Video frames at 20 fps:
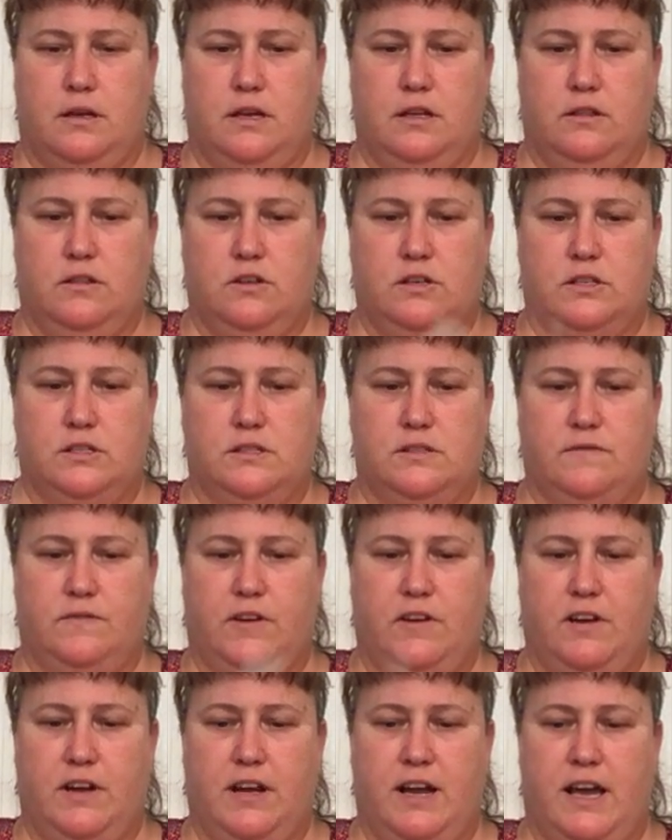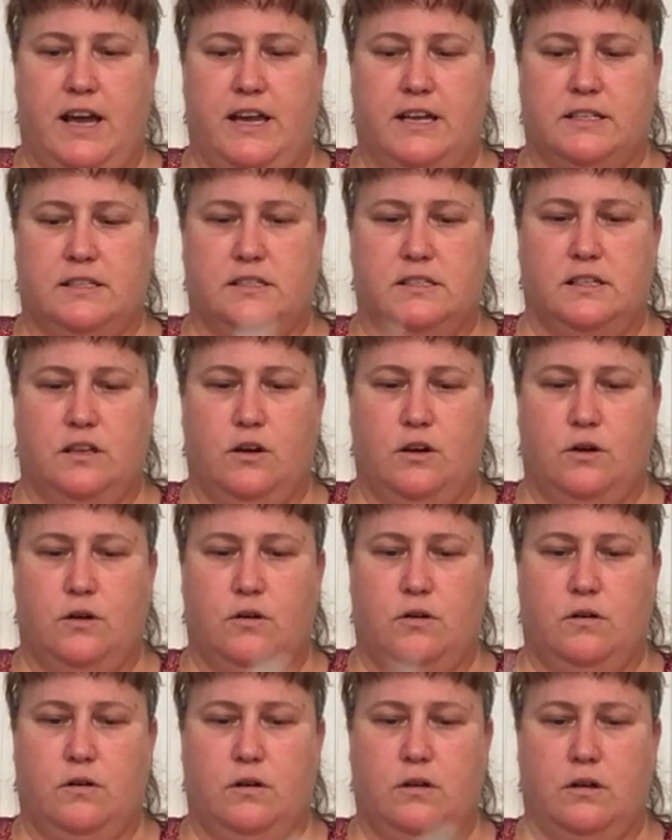it looks very nice.
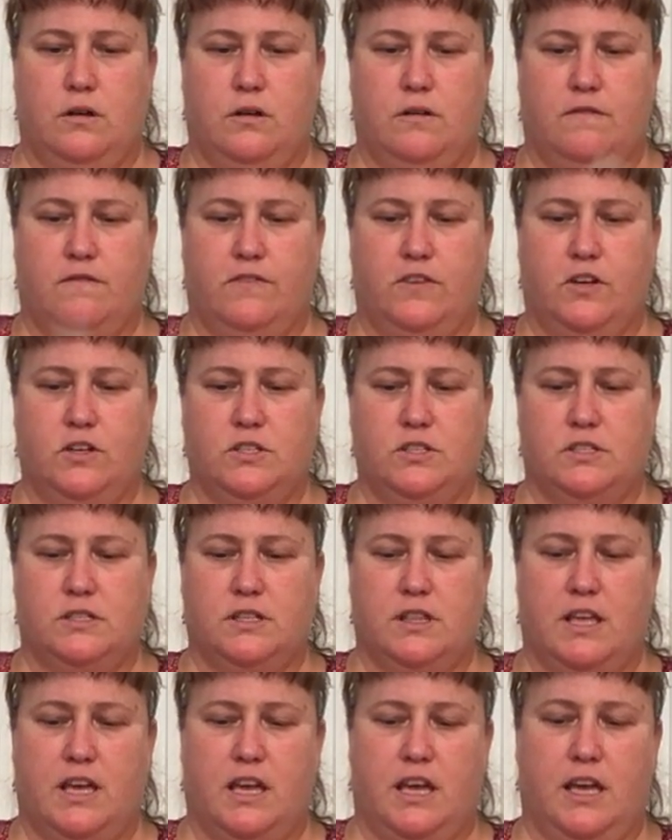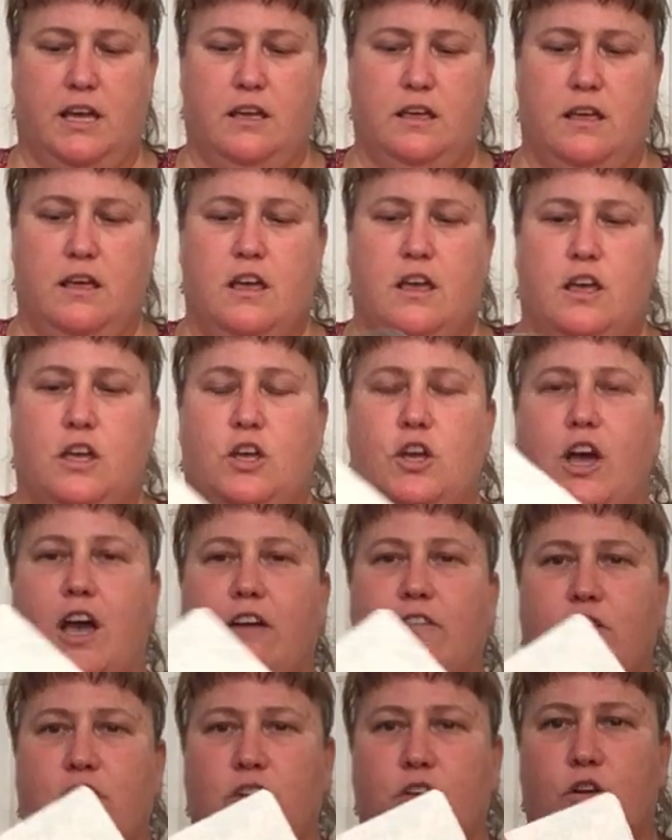So first thing, you
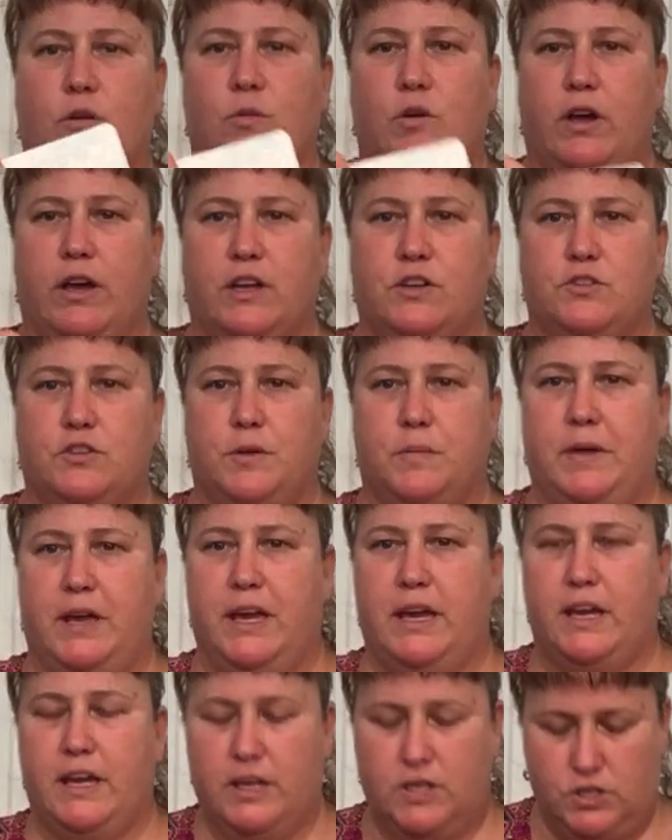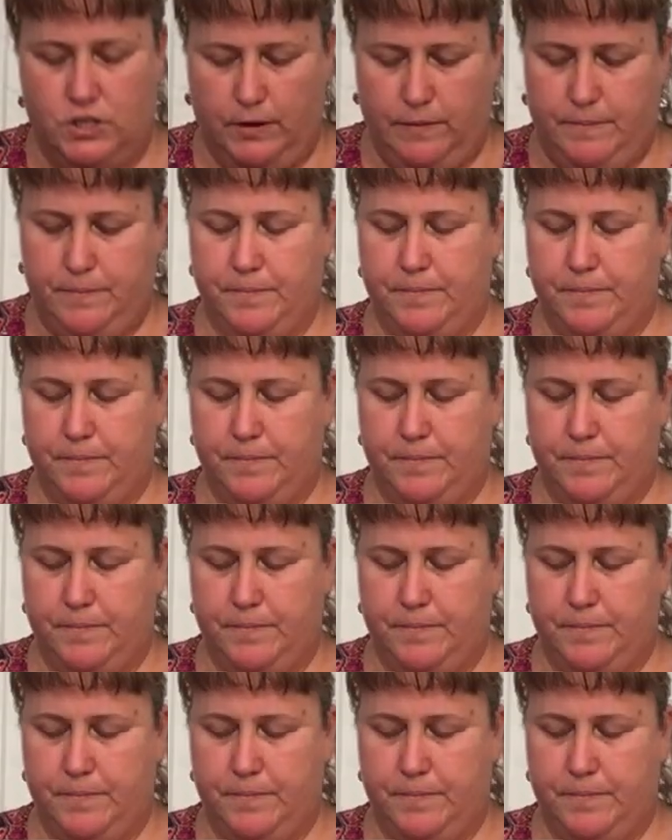have your normal entry page.